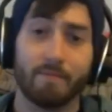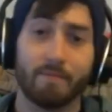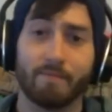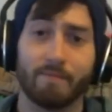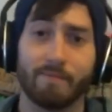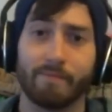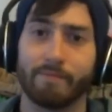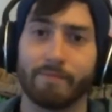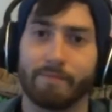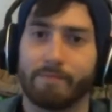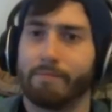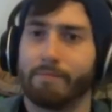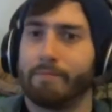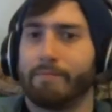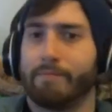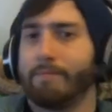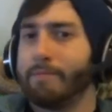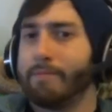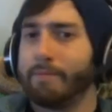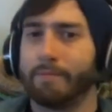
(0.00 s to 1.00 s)

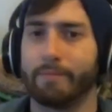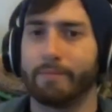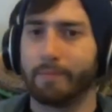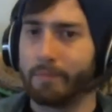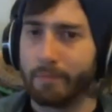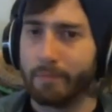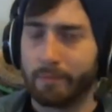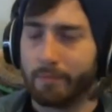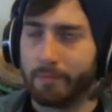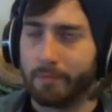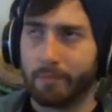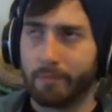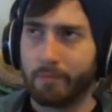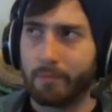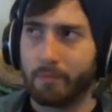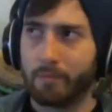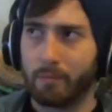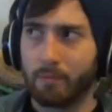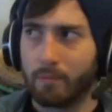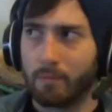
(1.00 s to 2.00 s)

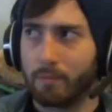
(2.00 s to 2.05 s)
Nothing is said.